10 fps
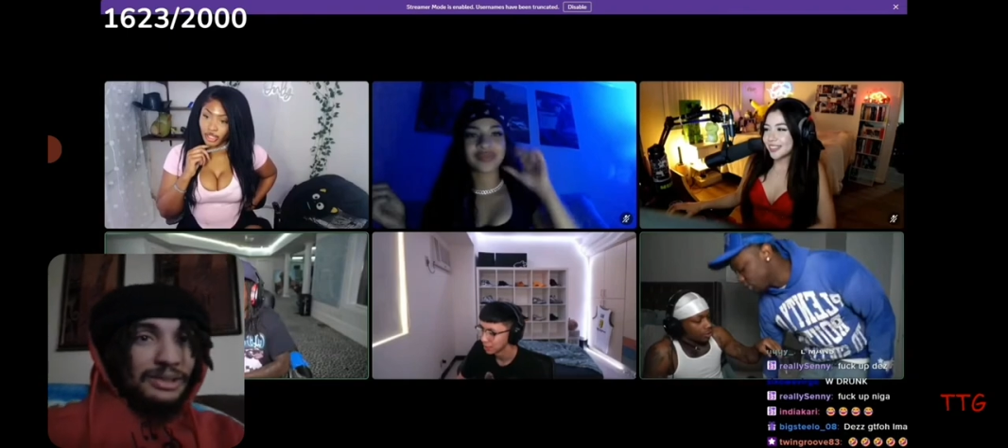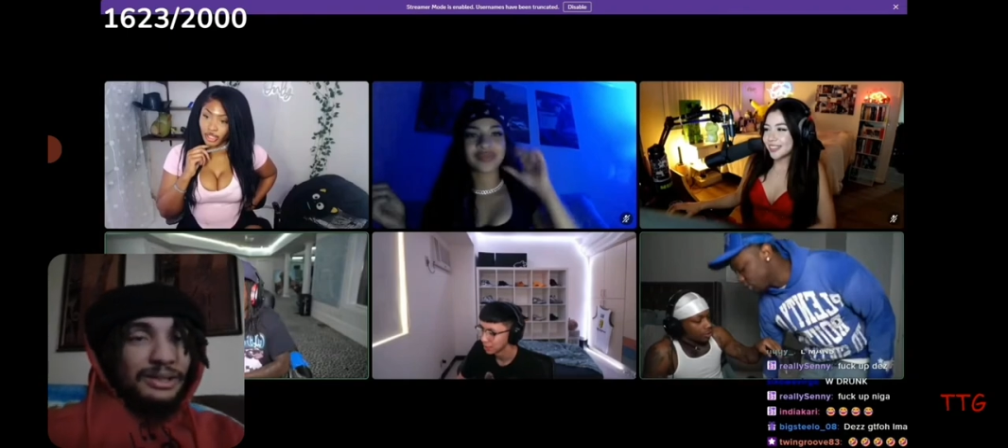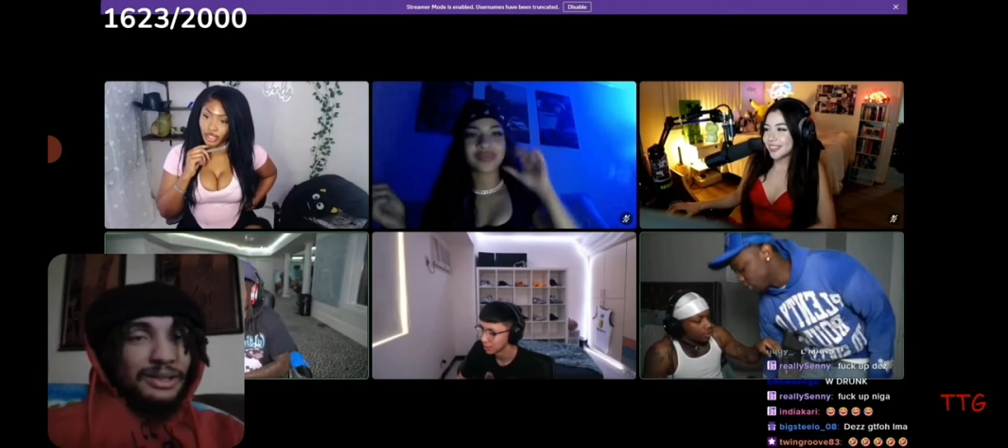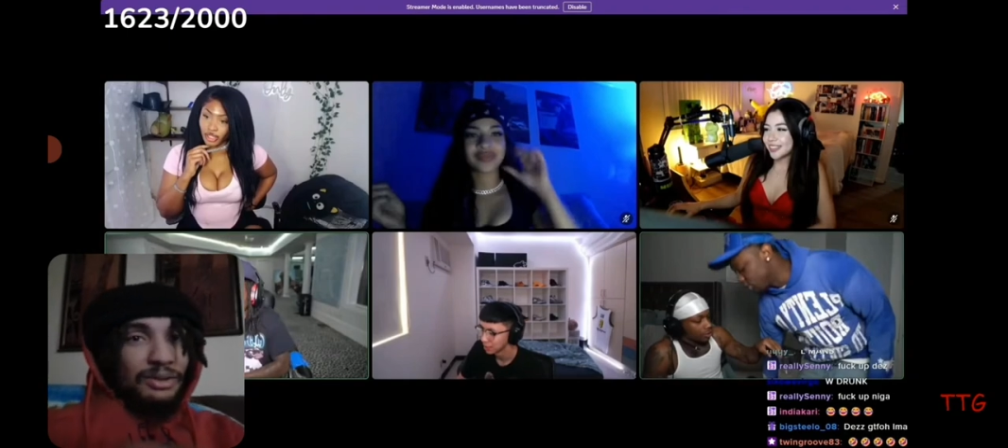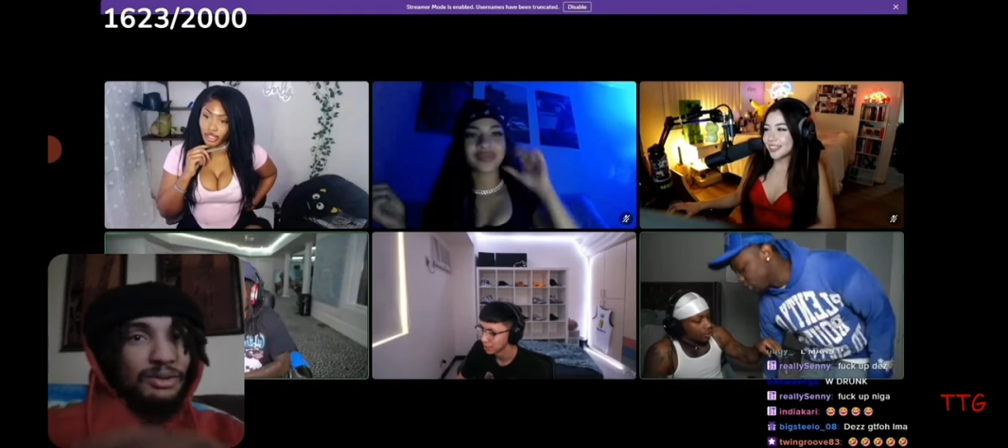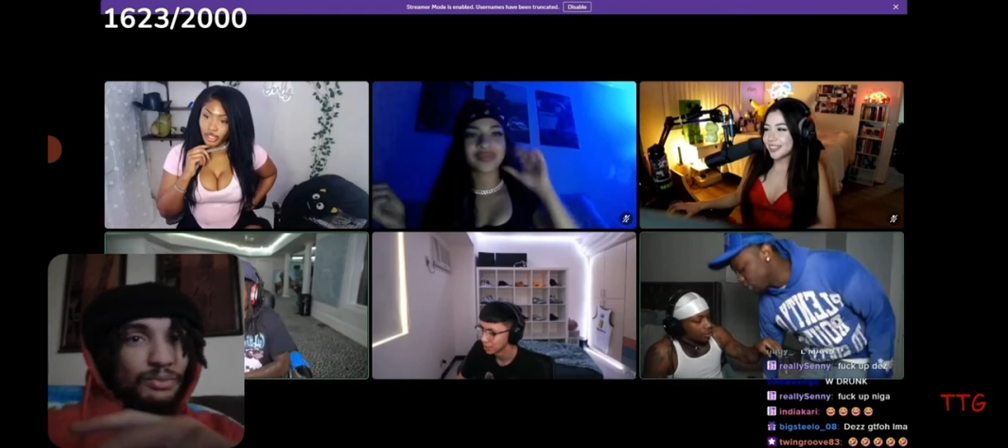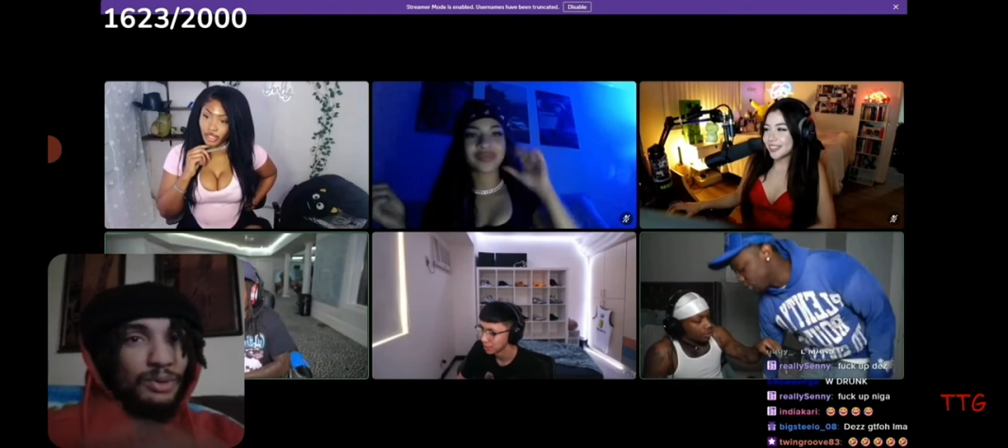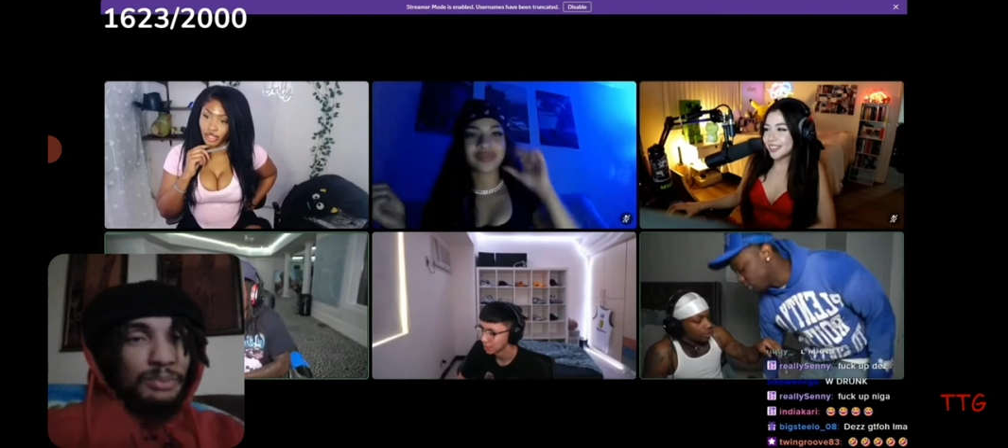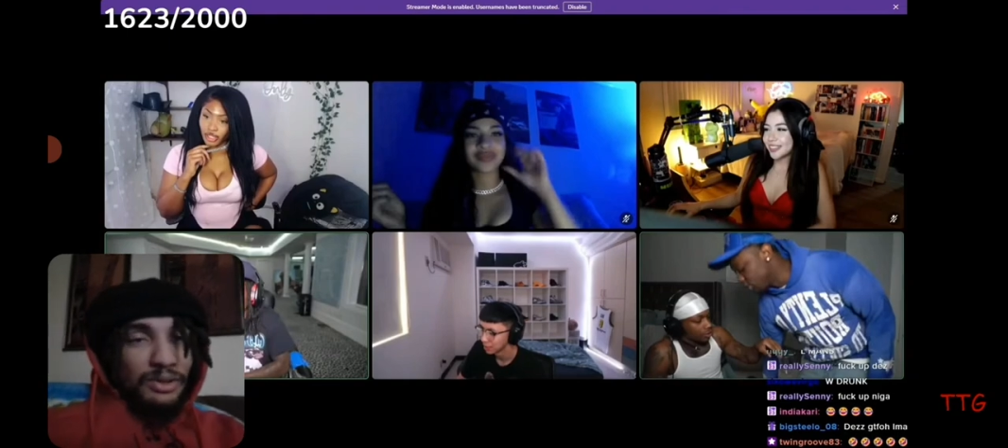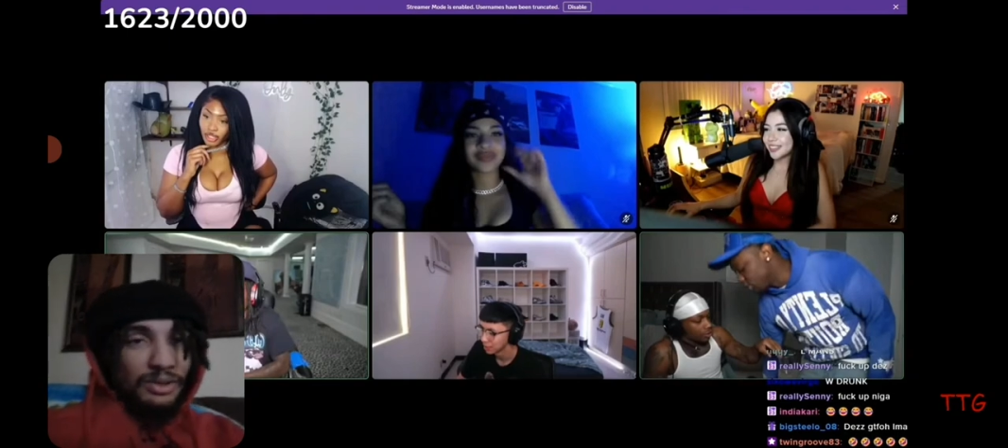and they gonna
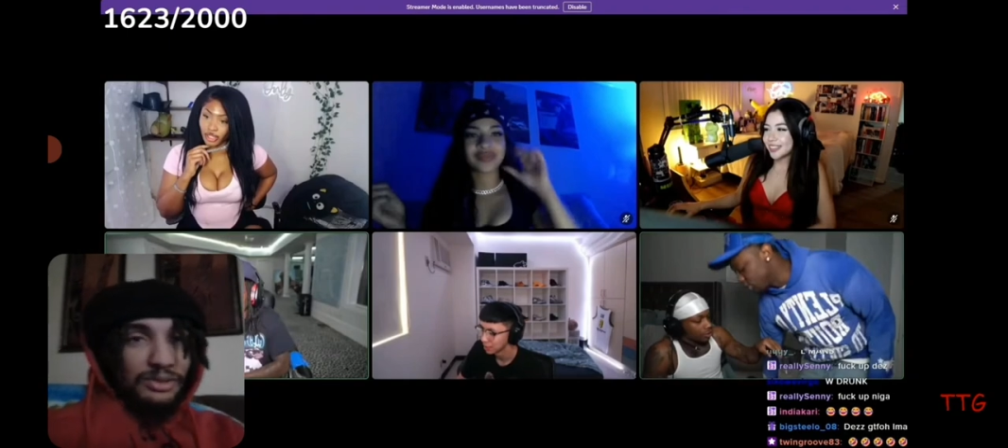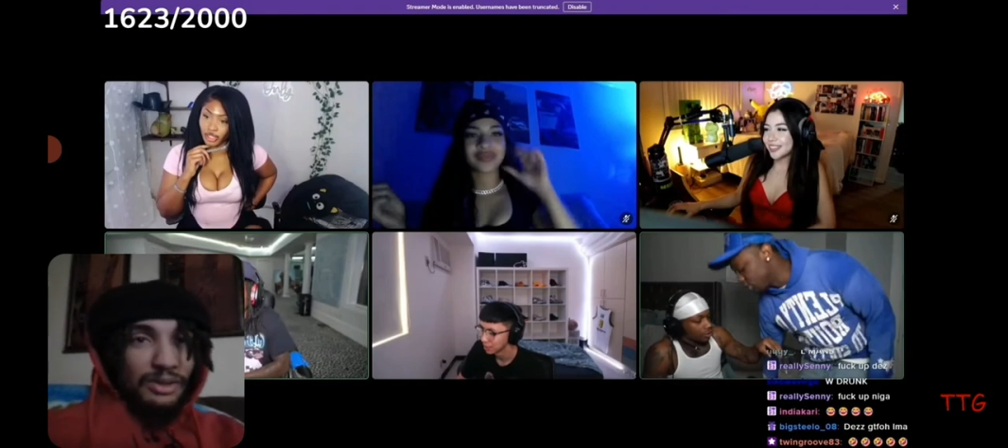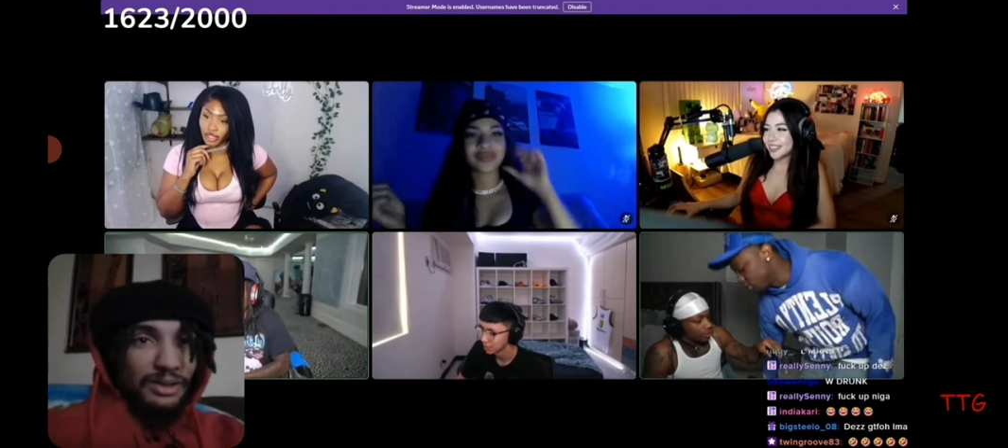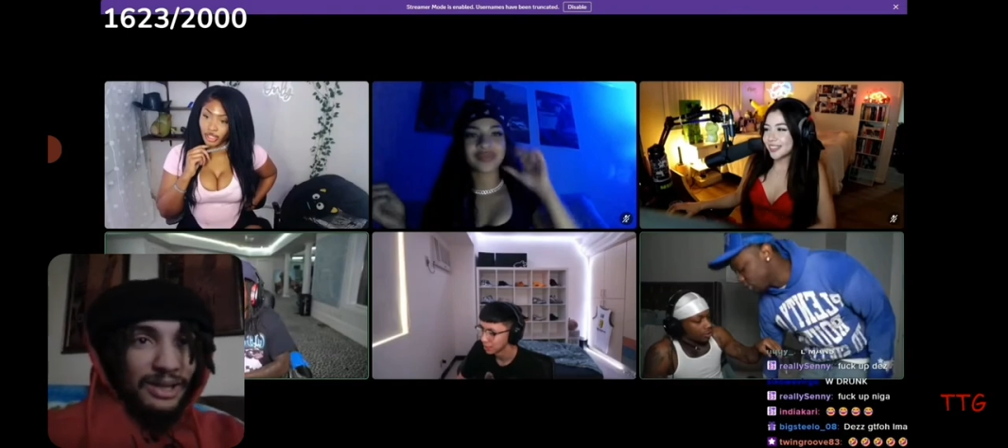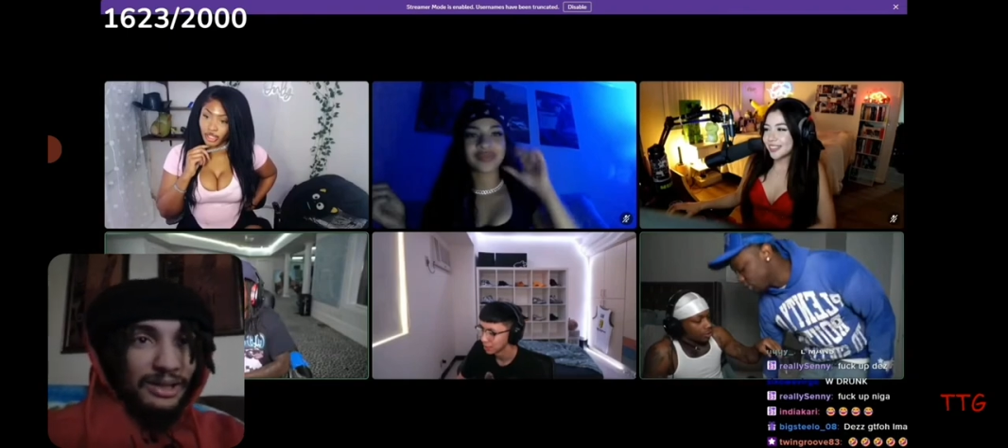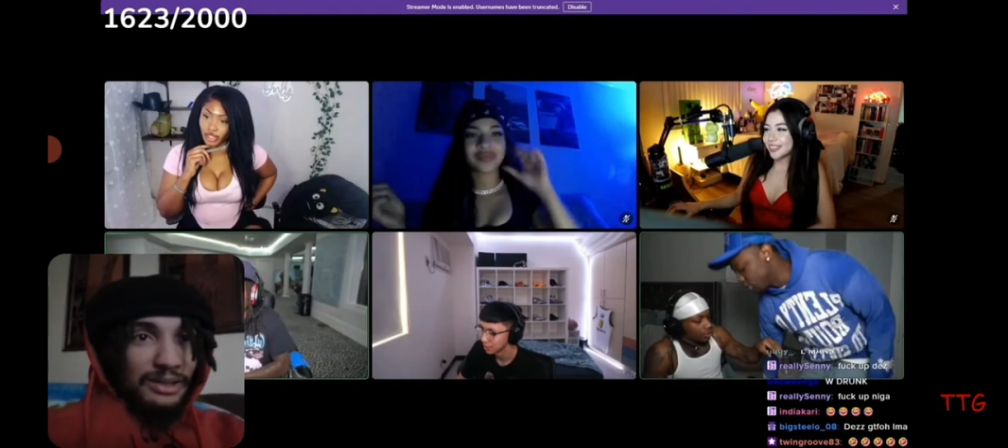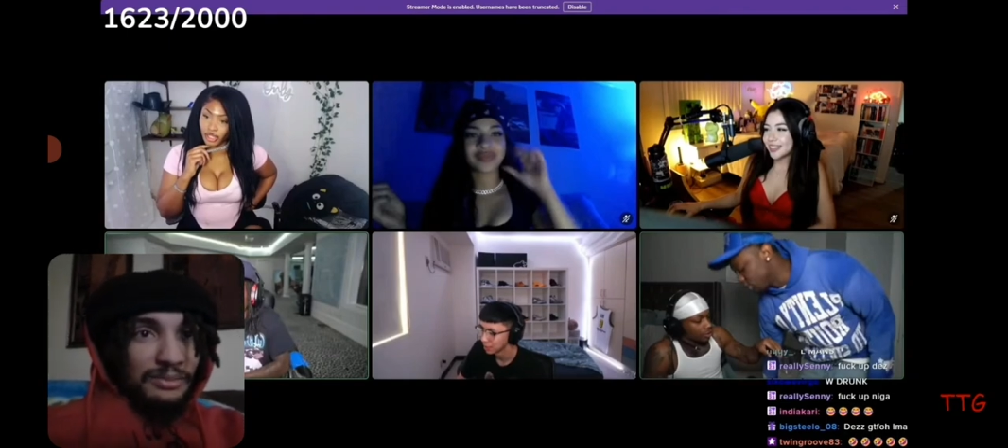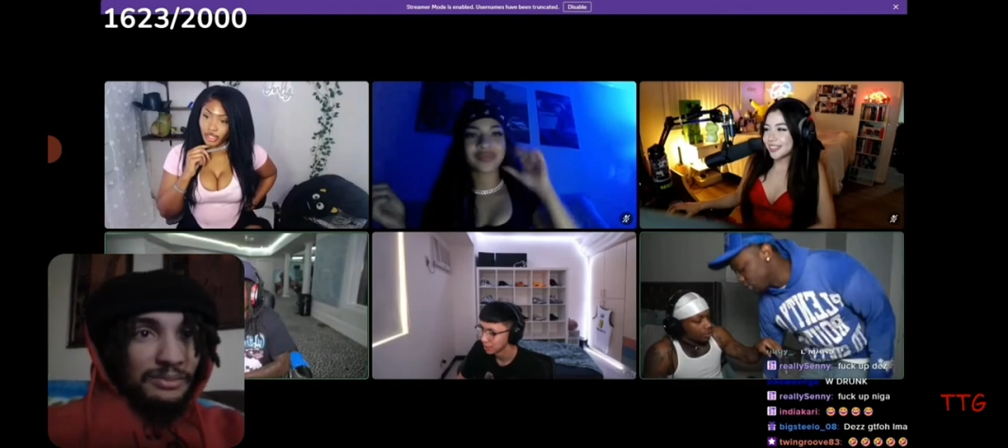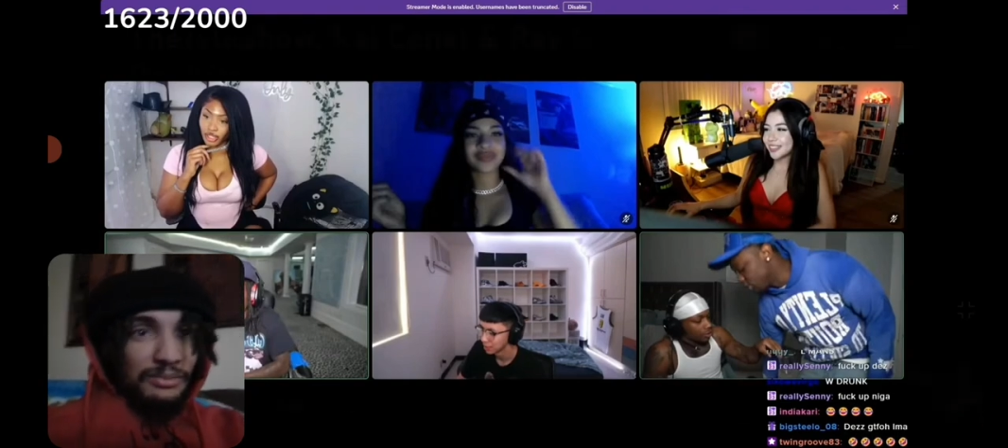women gonna start liking him.